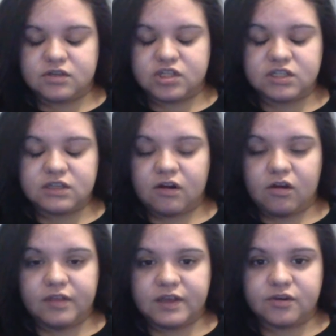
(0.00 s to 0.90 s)
She said
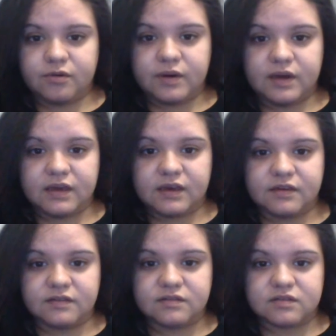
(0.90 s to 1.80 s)
all they do
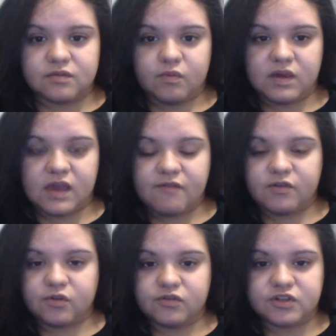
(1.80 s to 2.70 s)
is, we have
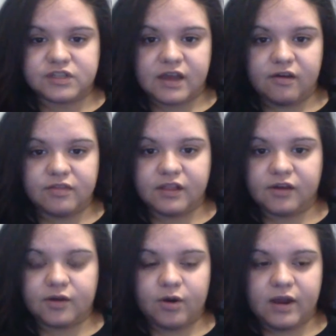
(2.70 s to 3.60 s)
an ultrasound, they
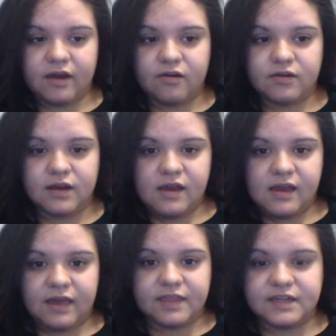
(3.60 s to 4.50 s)
look around,
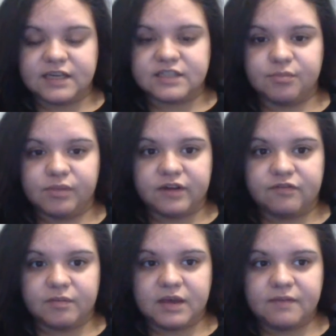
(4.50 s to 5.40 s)
and they take some blood
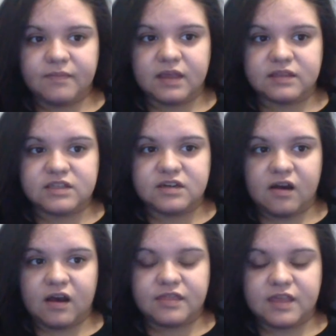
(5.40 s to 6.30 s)
from me. It's
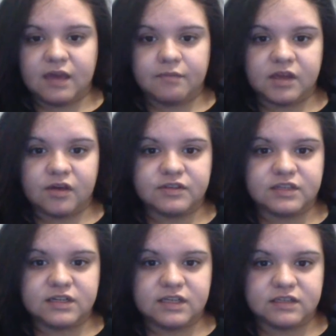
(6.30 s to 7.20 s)
not the
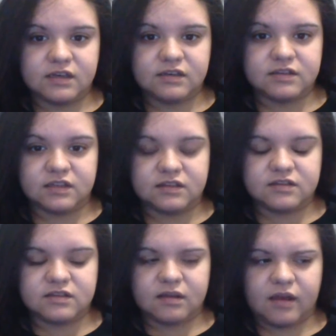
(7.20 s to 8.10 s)

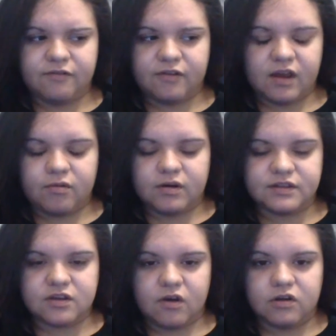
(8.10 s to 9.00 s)
amniocentesis. I forget what
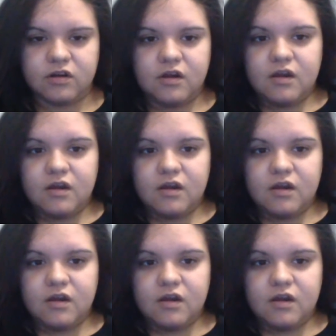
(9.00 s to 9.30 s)
it's called.